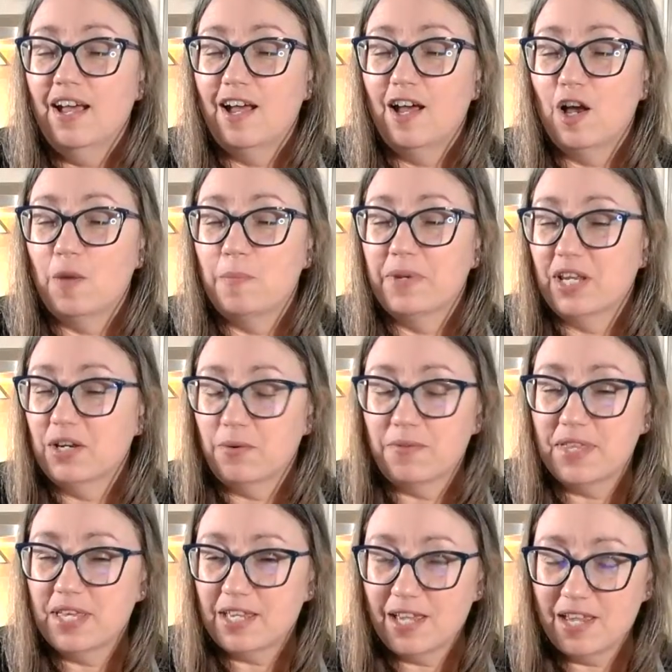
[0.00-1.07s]
But I don't
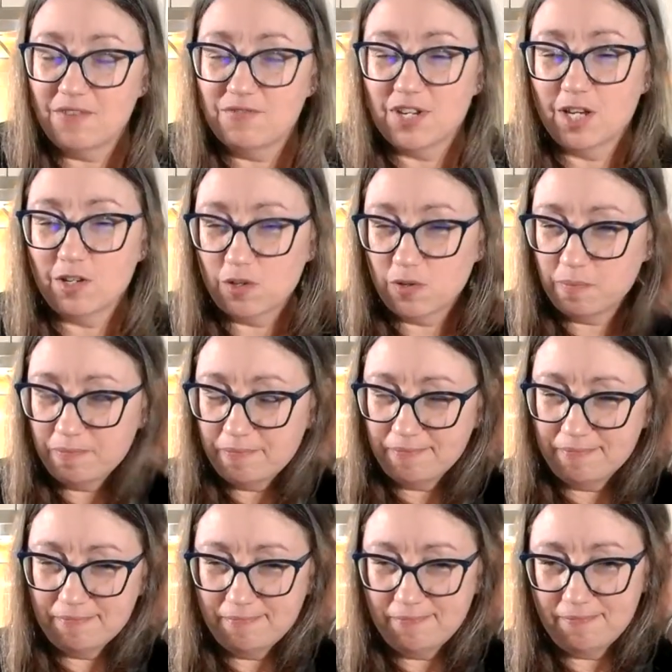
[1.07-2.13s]
think I have done
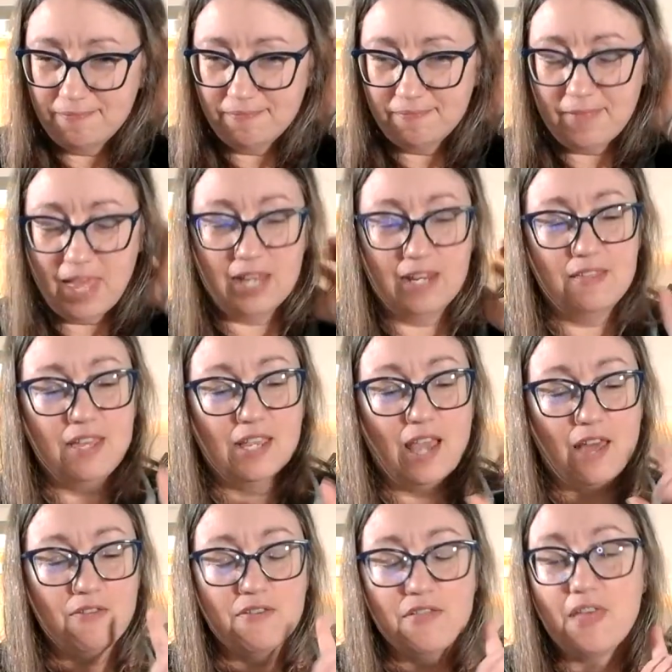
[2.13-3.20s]
anything
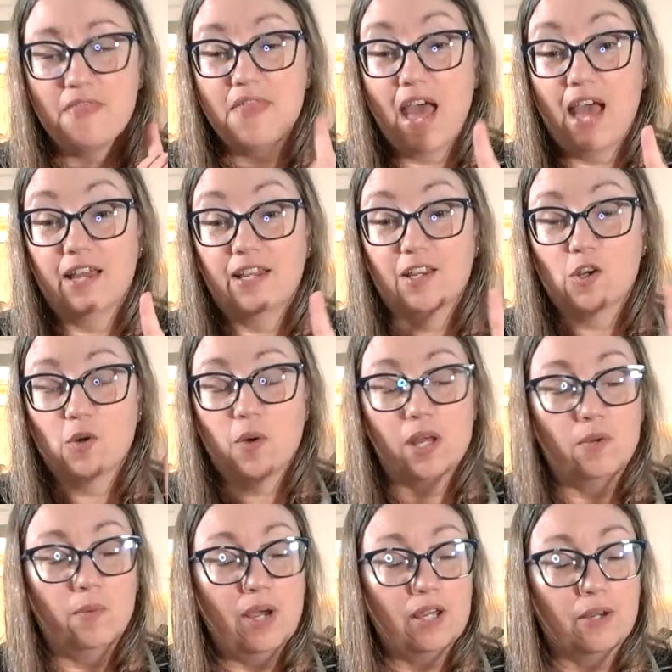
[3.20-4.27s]
other than that in quite
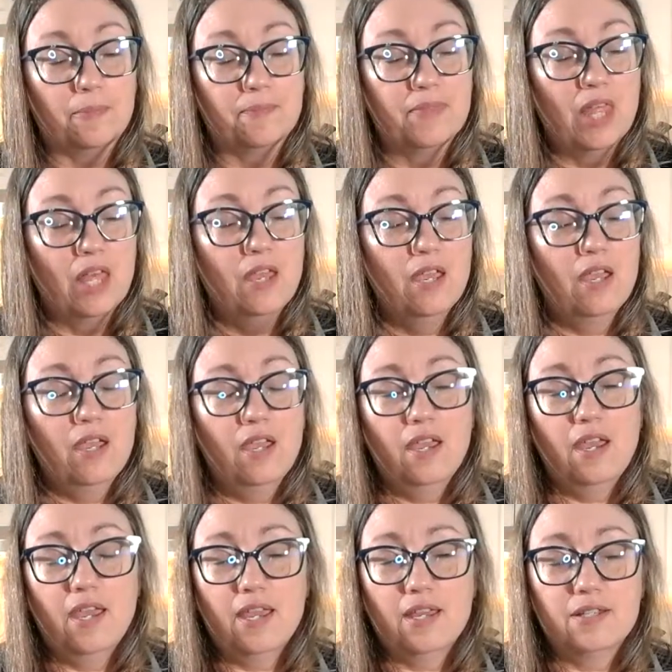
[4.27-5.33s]
a while.
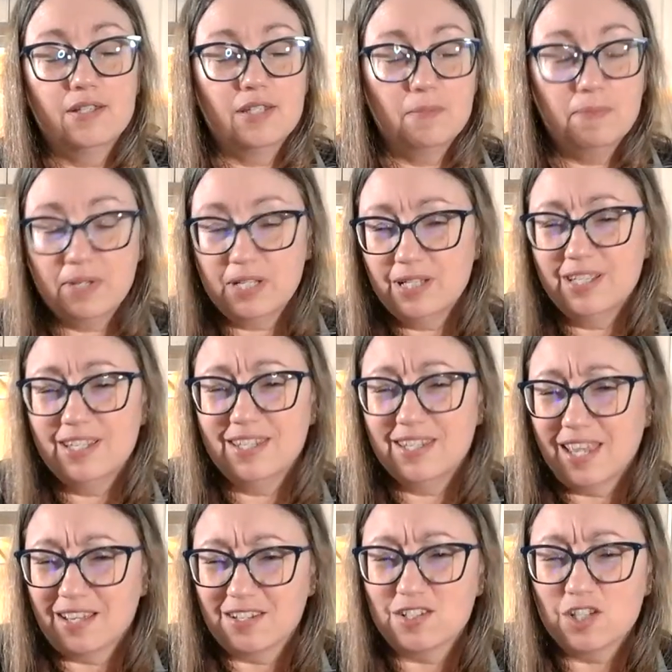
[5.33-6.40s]
And typically,
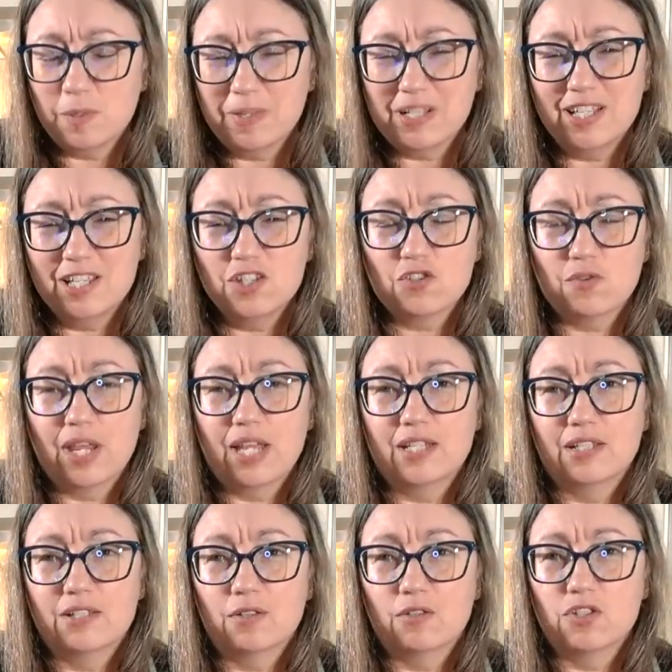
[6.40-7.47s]
yes, typically
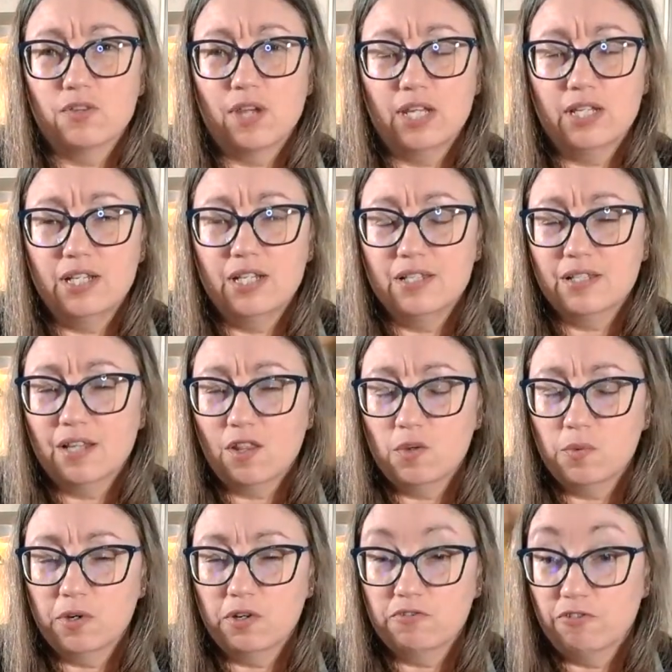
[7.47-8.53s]
stranded. So stranded is another
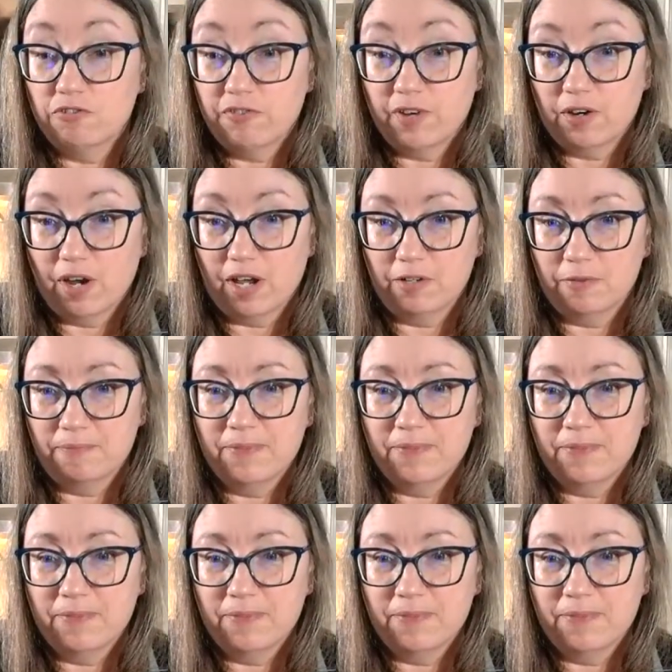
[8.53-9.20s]
word for feral.